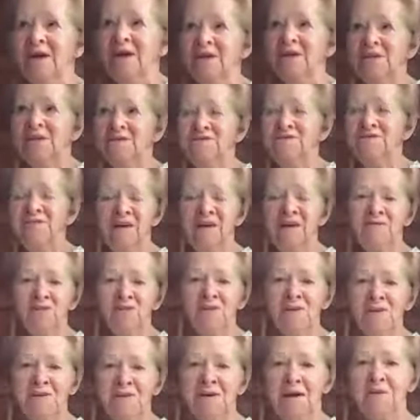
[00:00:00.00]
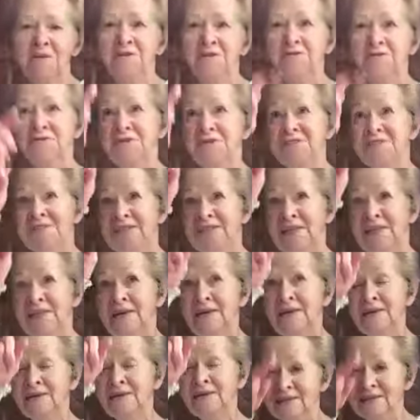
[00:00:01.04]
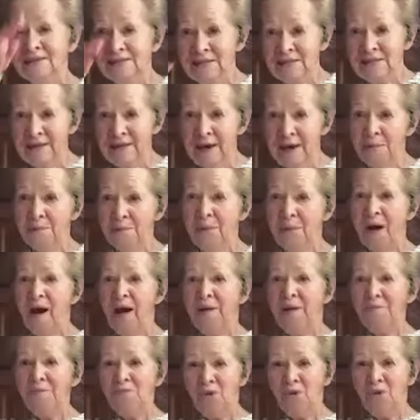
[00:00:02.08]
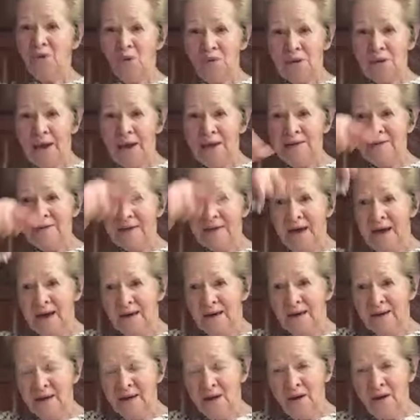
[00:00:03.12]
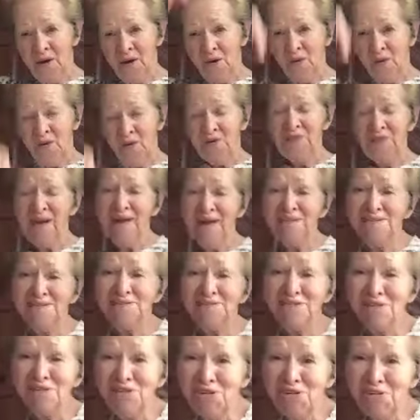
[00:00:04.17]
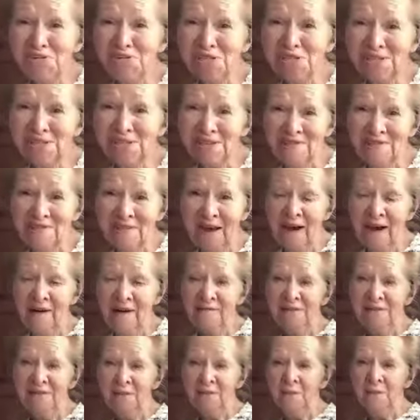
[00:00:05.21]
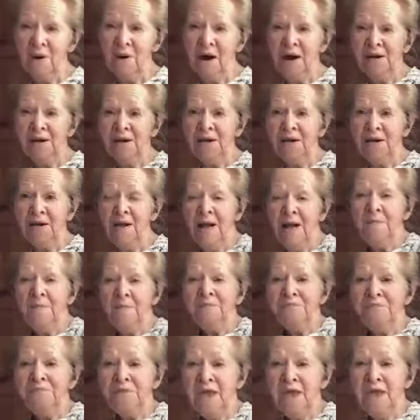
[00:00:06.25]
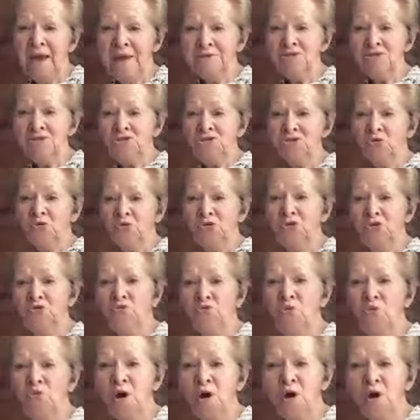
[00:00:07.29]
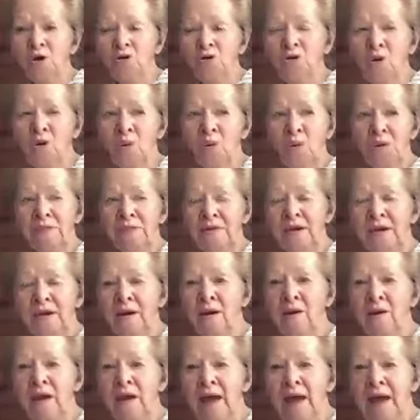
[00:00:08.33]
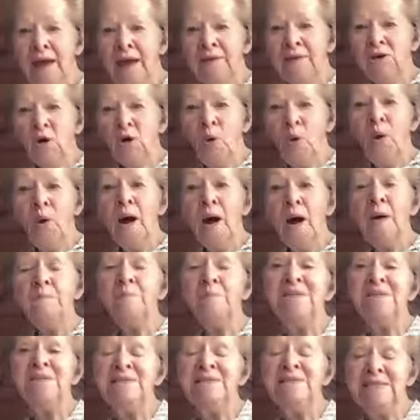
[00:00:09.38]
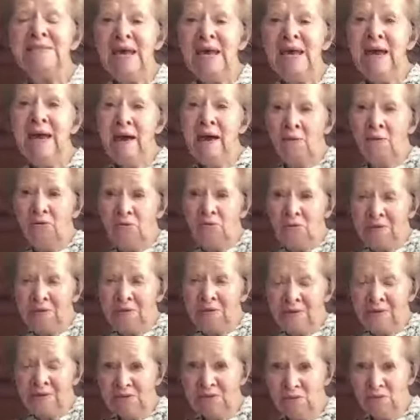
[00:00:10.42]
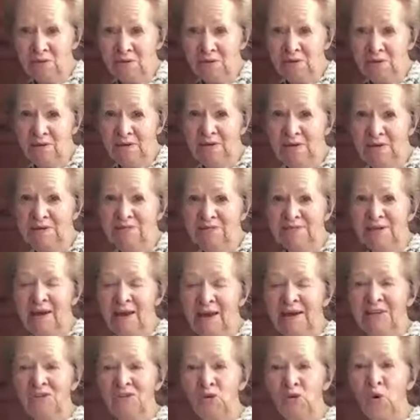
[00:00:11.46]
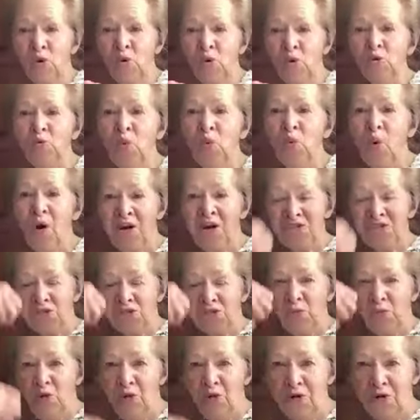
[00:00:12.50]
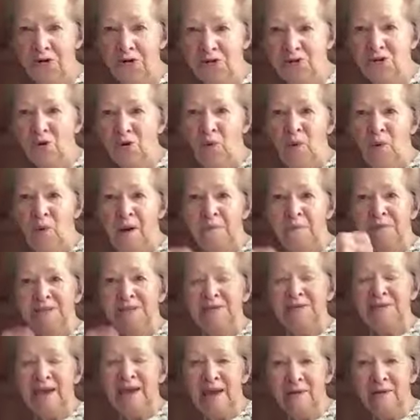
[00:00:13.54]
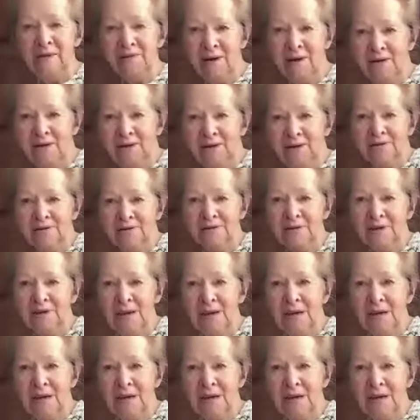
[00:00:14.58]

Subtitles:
And if you ever look under the sink and see that pipe go like that, well, that's the Houston valve in the body. And so you go in there and go up and down with this one. It's like an old washboard. You go up and down on it.